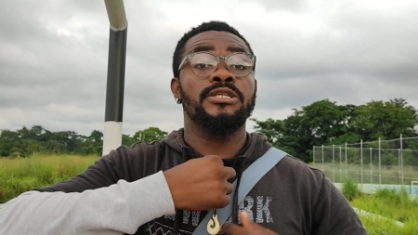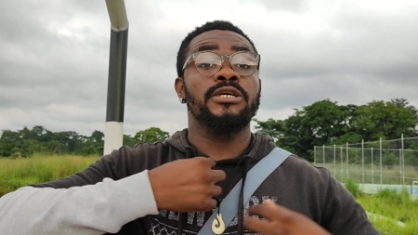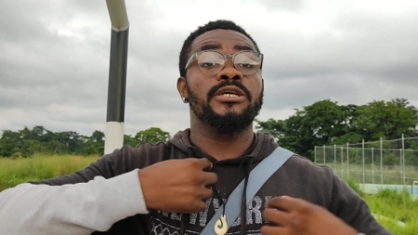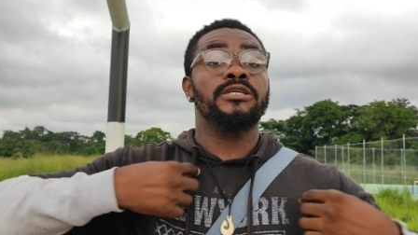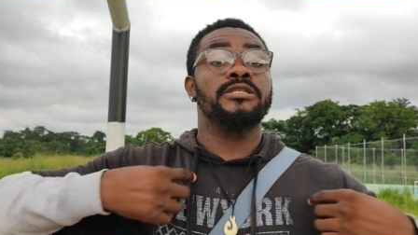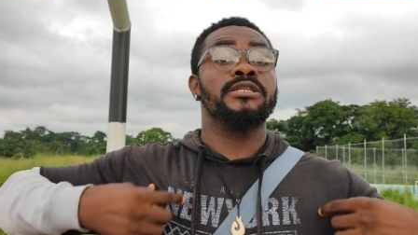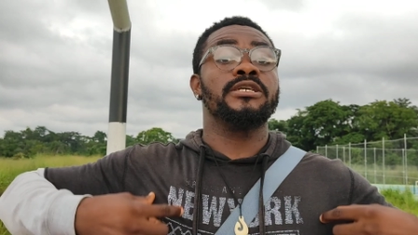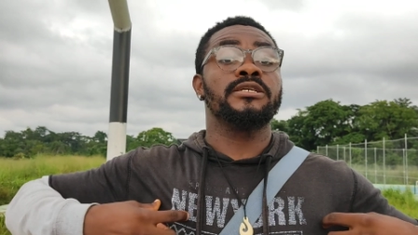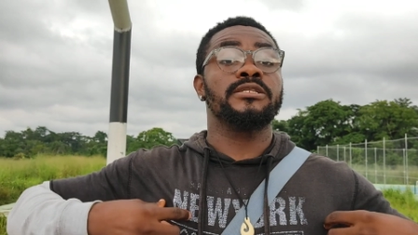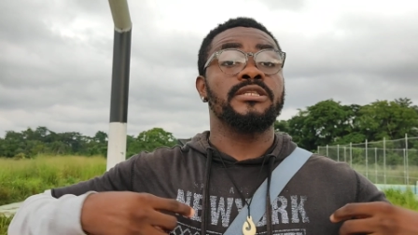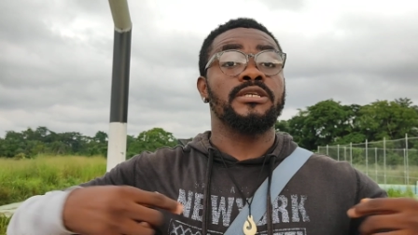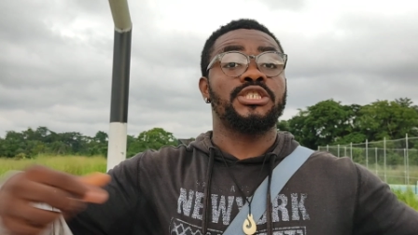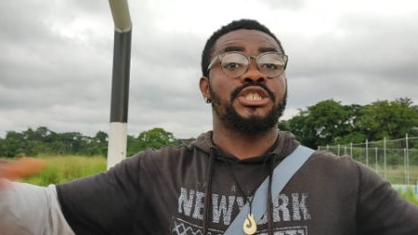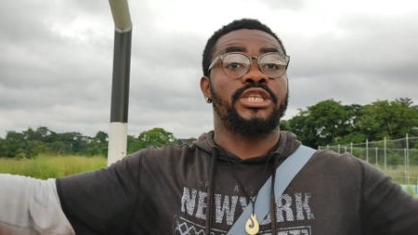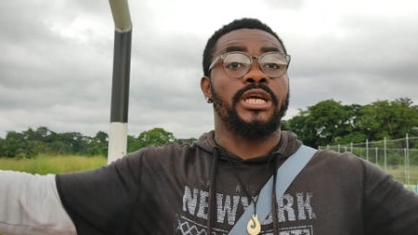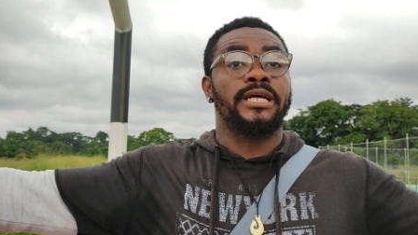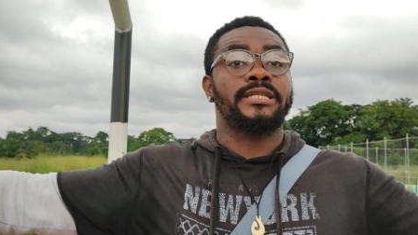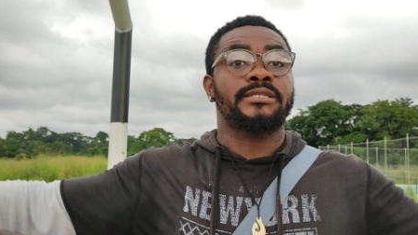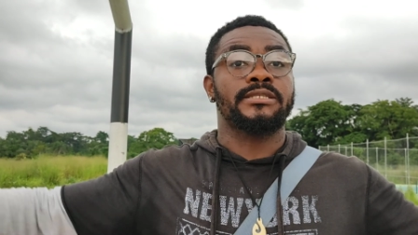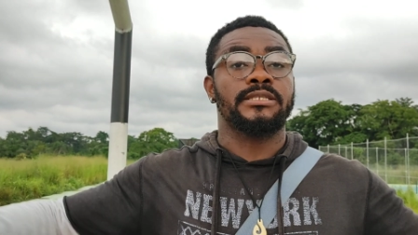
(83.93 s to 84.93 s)
the, the, the
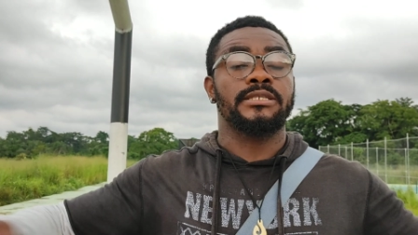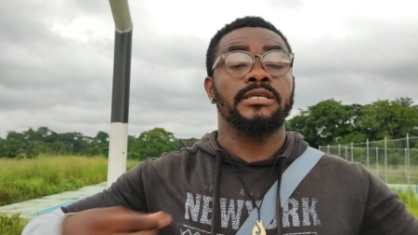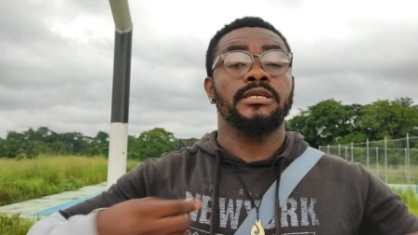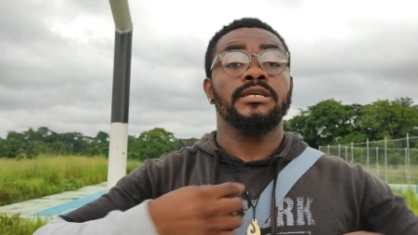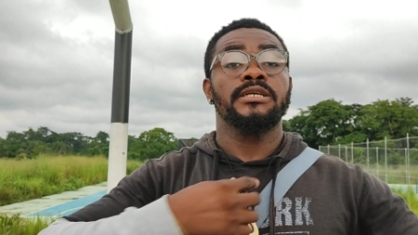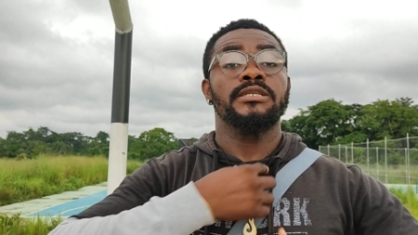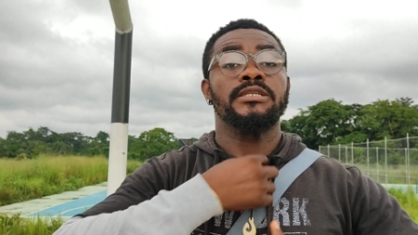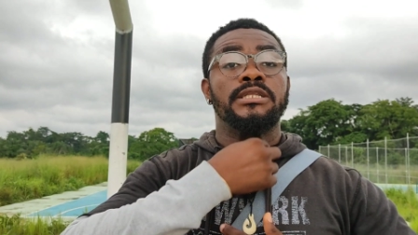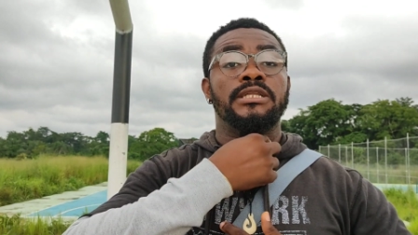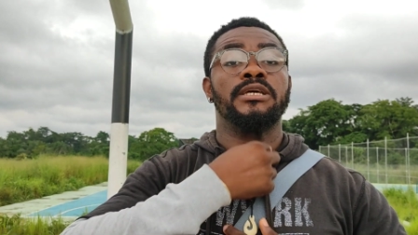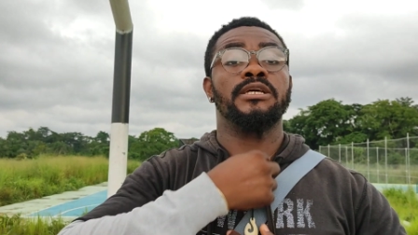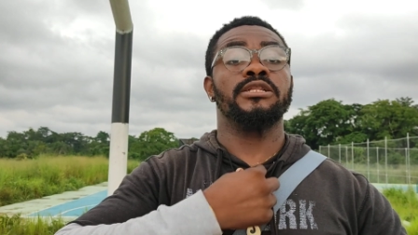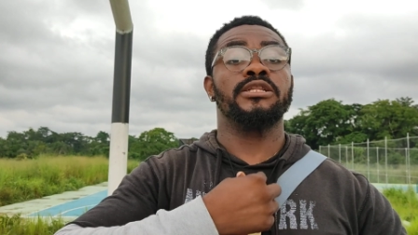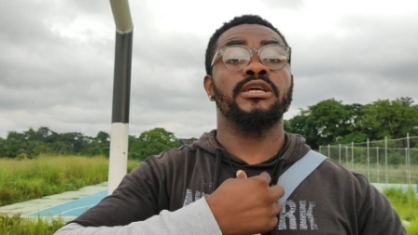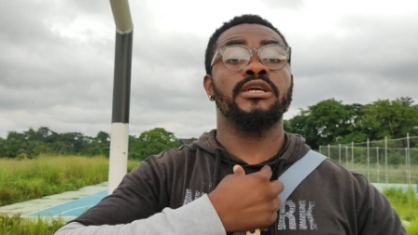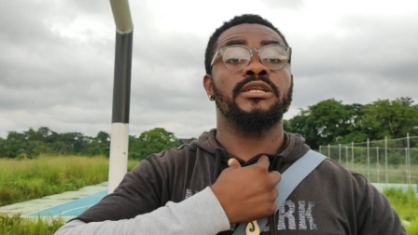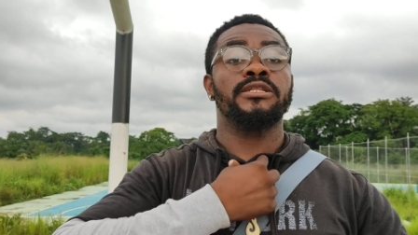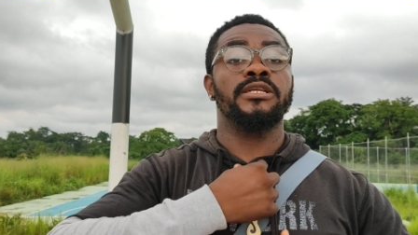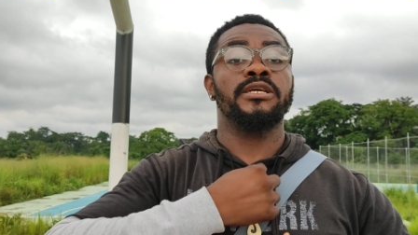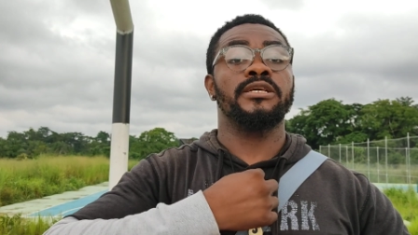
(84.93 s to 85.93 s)
shirt, the,
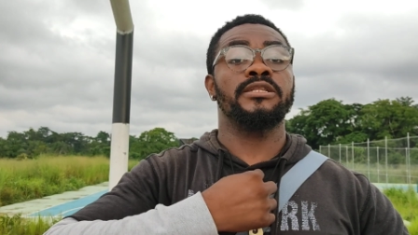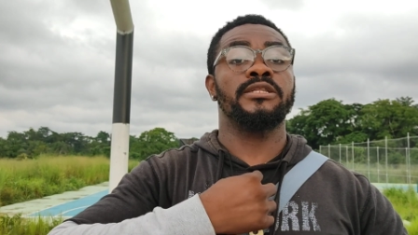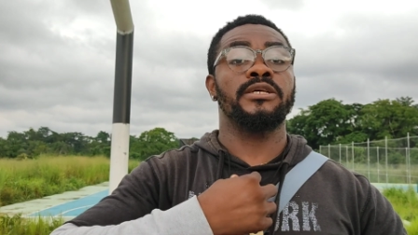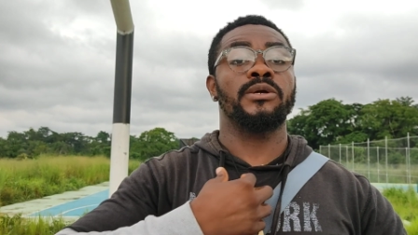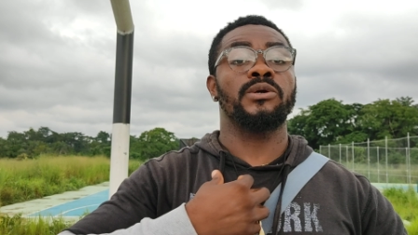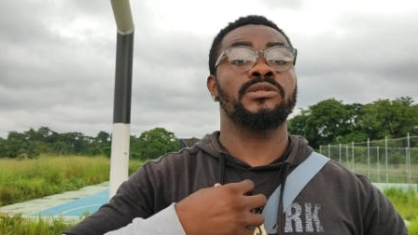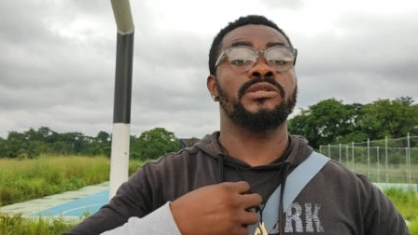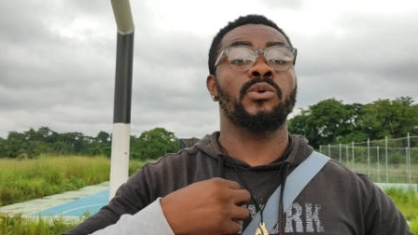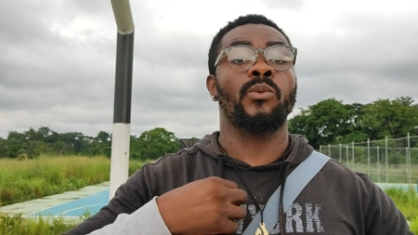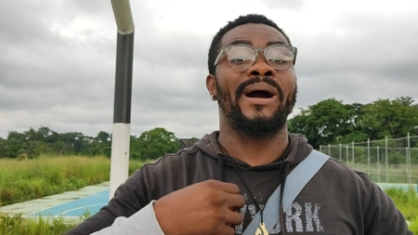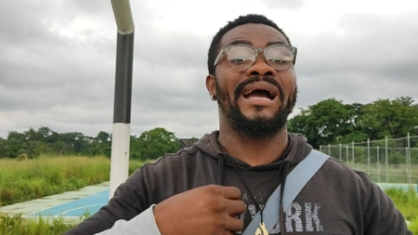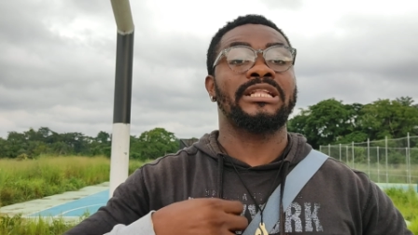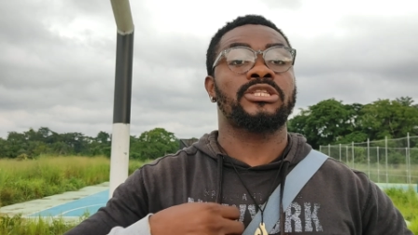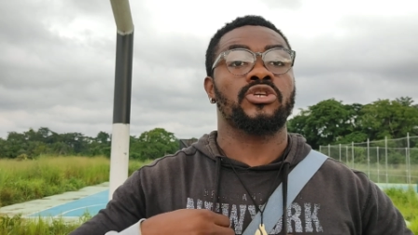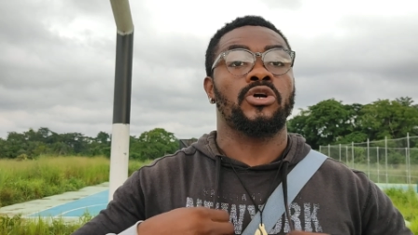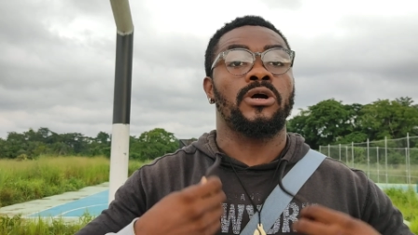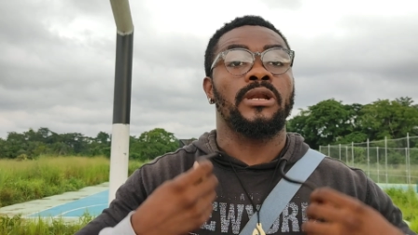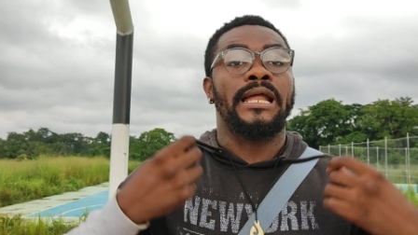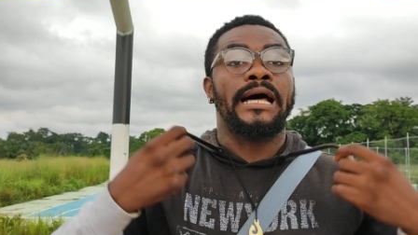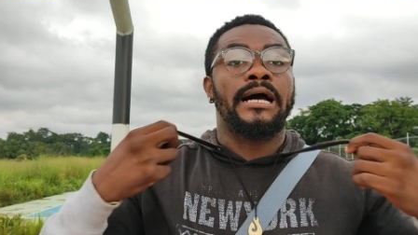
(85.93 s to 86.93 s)
the, the, the, the
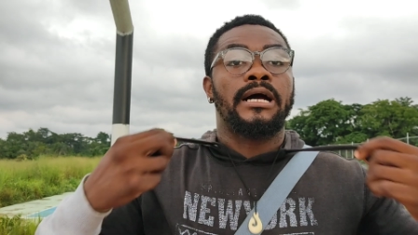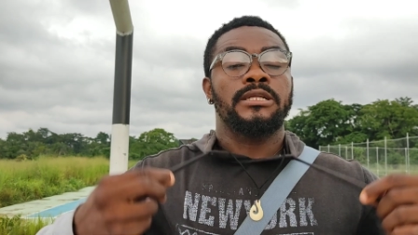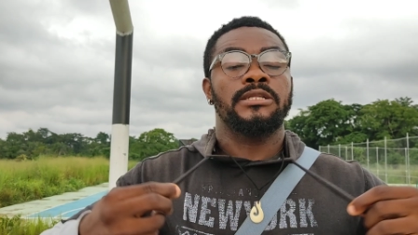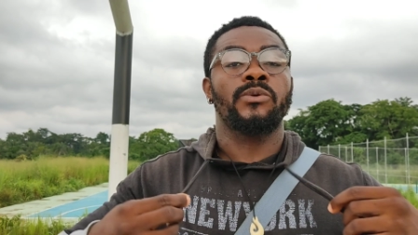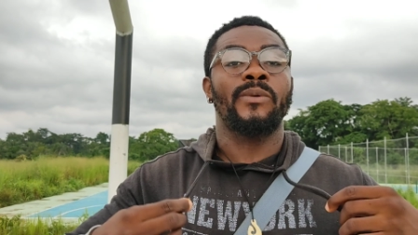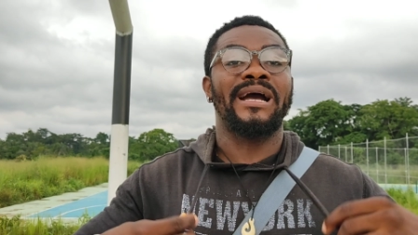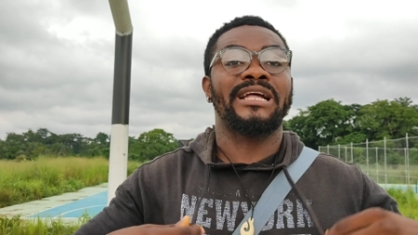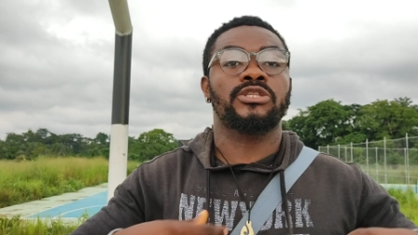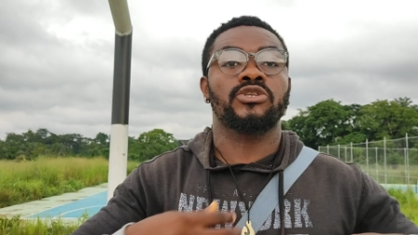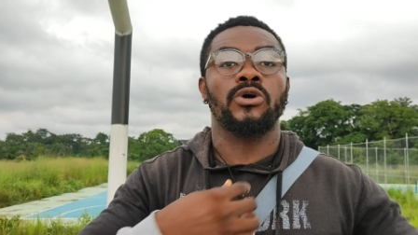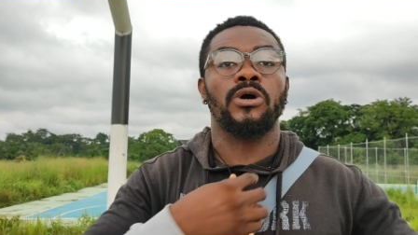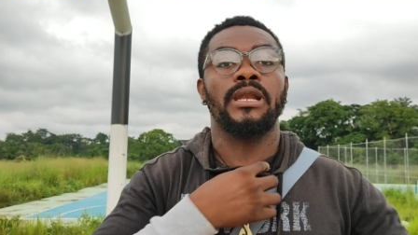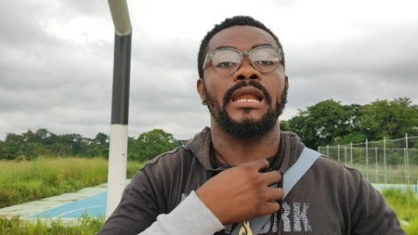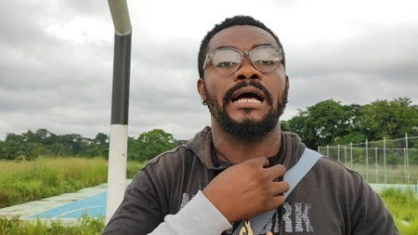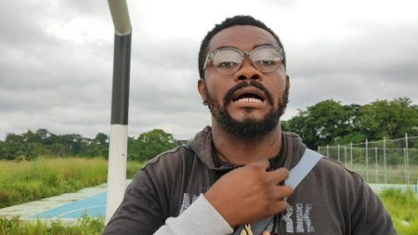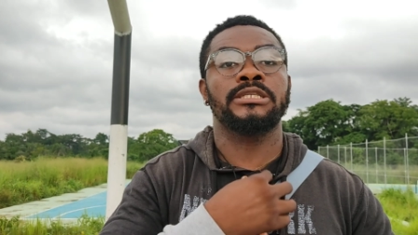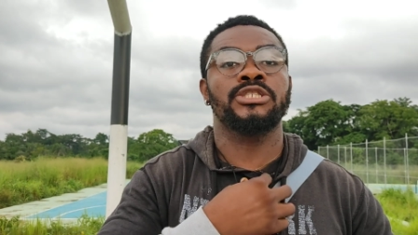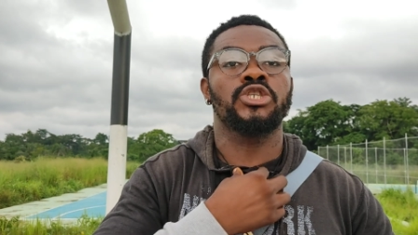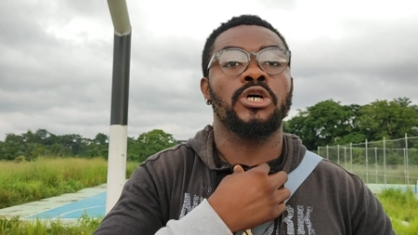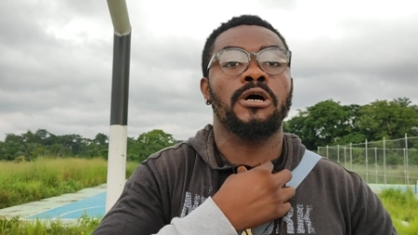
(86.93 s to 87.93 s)
white collar, the white
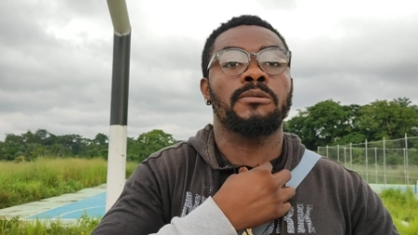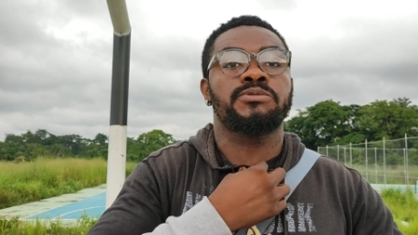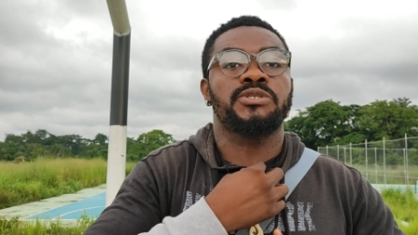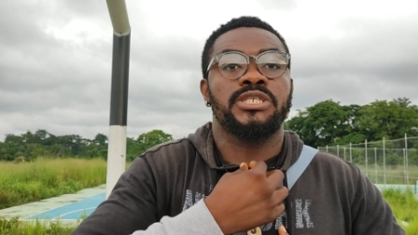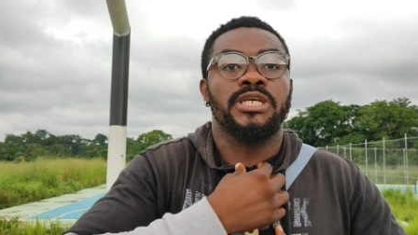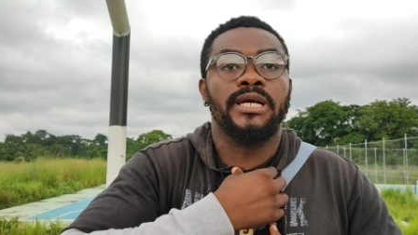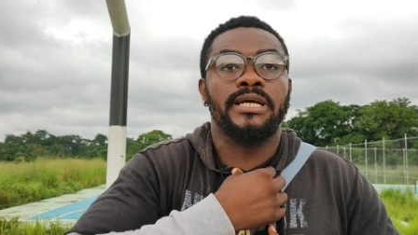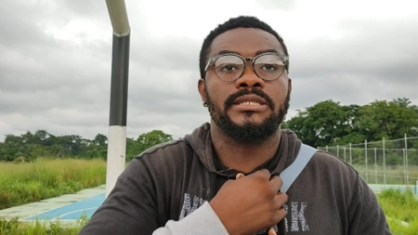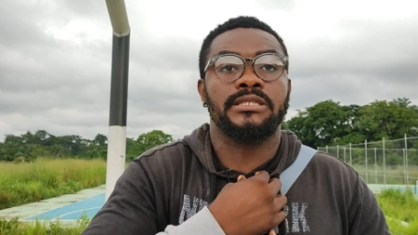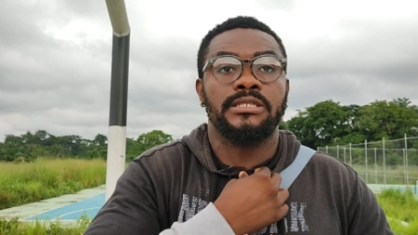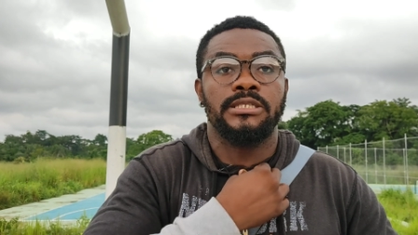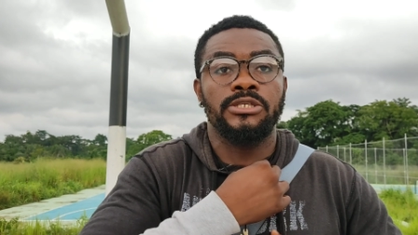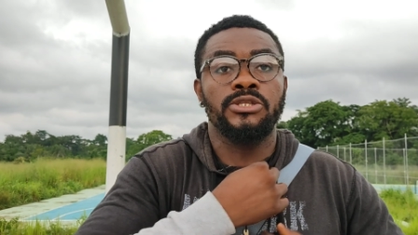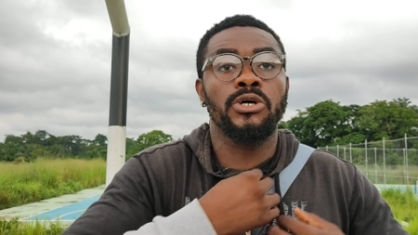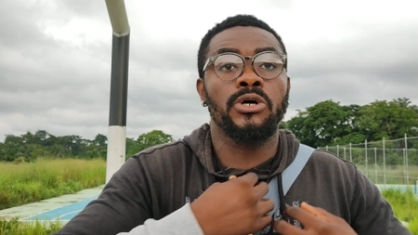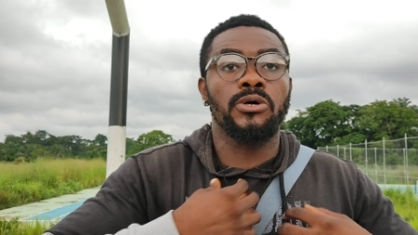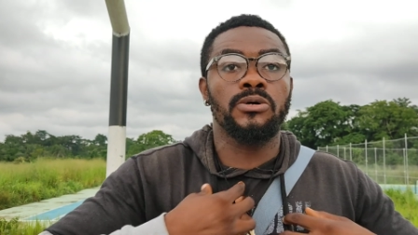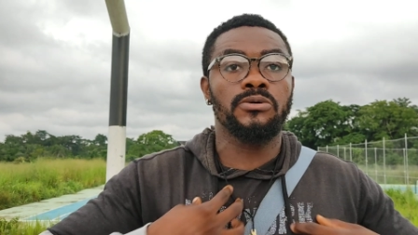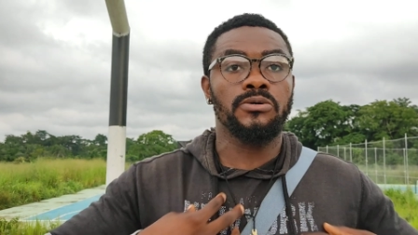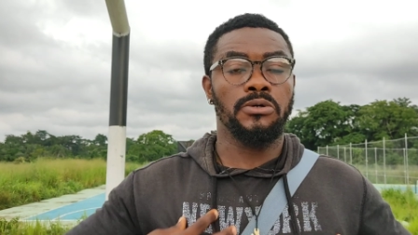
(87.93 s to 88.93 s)
collar job shirts, you
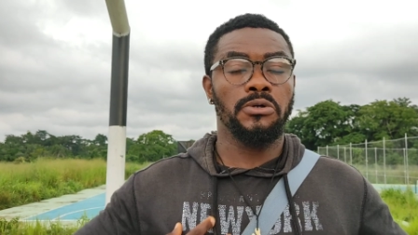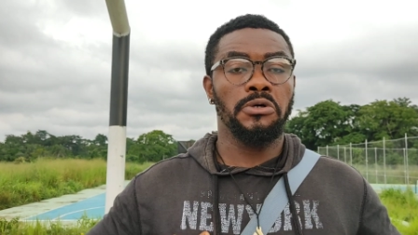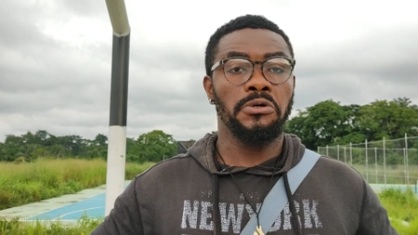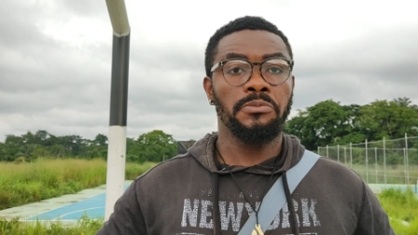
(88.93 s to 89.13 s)
know.